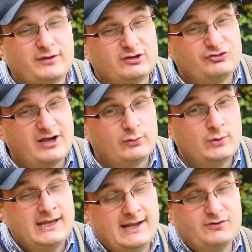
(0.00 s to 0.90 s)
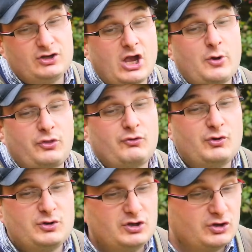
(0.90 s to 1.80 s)
on this channel. If you go
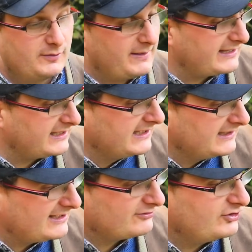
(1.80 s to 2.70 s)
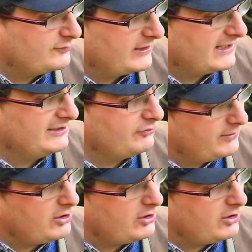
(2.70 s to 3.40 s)
through, you look about it, that's because we're clay shoot.